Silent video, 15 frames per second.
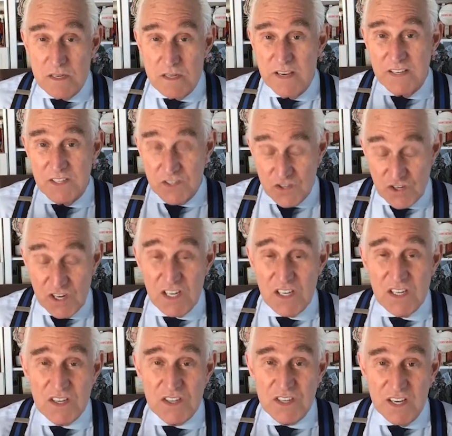His
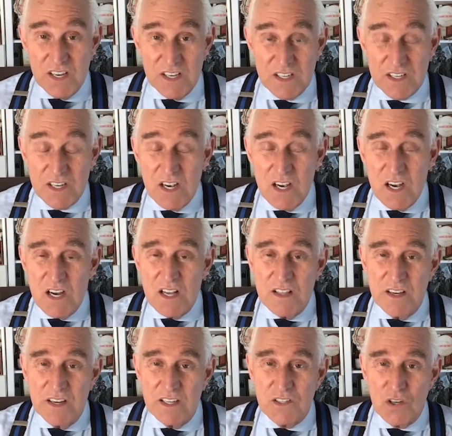genius is
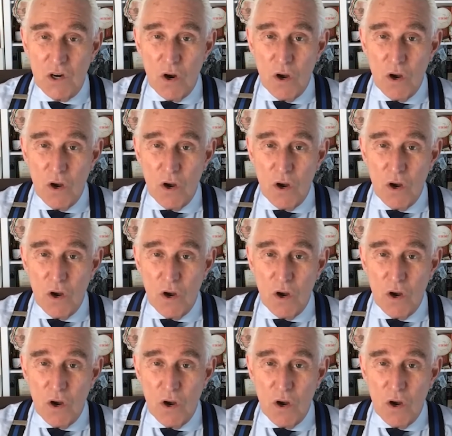that he took